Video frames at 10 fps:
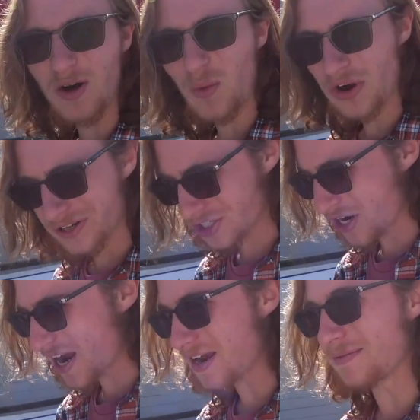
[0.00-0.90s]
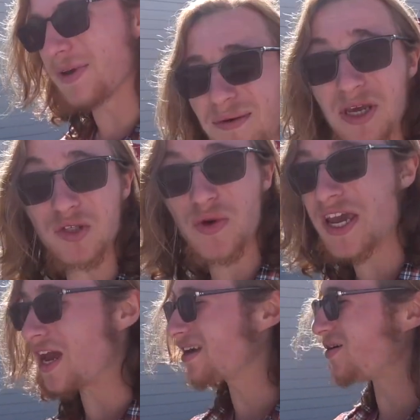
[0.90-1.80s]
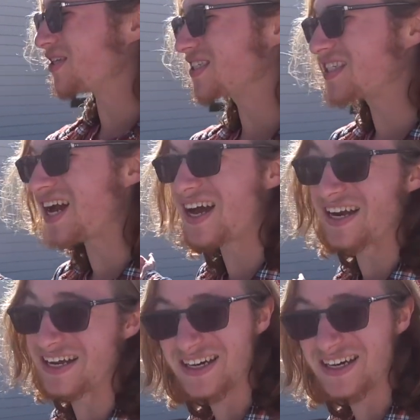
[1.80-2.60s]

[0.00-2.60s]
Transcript: what a shame. That means we can't go inside.